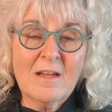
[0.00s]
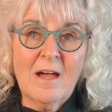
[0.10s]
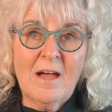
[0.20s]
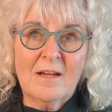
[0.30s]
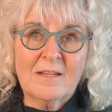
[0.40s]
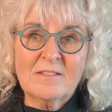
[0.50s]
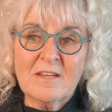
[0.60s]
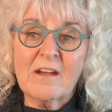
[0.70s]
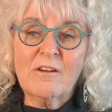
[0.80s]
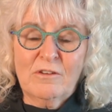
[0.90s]
I
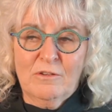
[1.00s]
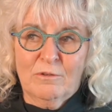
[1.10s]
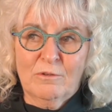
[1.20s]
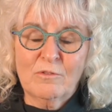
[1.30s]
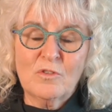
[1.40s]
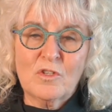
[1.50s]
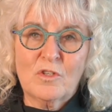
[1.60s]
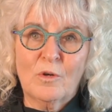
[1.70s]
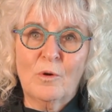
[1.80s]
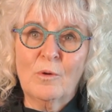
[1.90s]
dare you
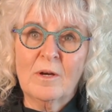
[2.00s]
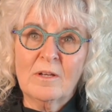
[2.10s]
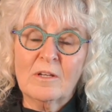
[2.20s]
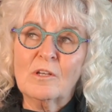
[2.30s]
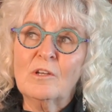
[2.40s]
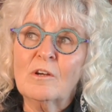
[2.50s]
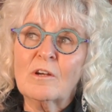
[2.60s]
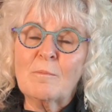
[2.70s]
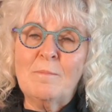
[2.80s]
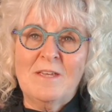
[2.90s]
to
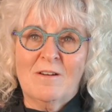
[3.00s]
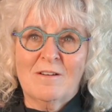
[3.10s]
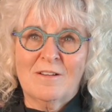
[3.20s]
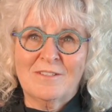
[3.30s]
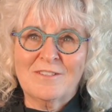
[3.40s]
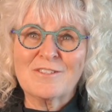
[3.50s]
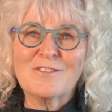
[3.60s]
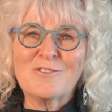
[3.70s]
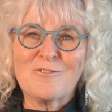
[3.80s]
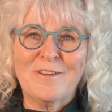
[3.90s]
look beyond
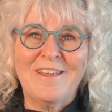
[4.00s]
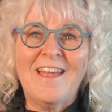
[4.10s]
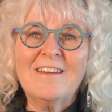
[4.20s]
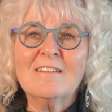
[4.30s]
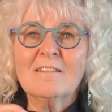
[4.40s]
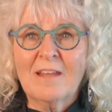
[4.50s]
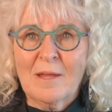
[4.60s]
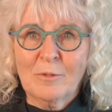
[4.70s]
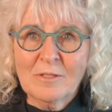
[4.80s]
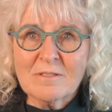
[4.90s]
creating
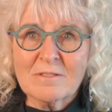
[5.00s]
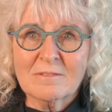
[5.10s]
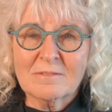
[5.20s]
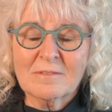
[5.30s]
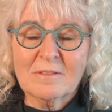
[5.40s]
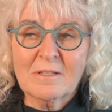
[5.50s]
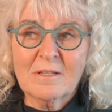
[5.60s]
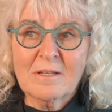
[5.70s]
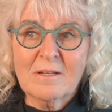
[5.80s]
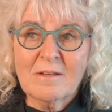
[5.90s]
labels
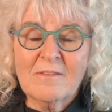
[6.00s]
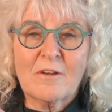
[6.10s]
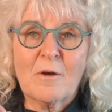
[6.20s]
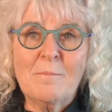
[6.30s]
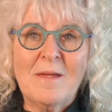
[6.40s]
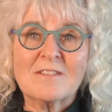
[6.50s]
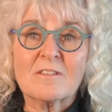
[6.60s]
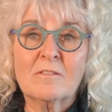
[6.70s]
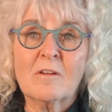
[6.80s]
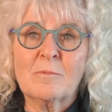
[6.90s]
that are based
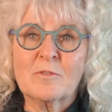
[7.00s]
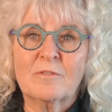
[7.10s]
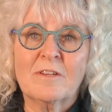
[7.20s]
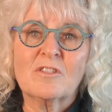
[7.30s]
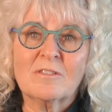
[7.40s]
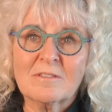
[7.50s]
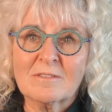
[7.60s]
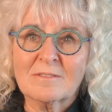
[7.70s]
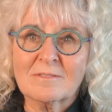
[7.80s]
on observations.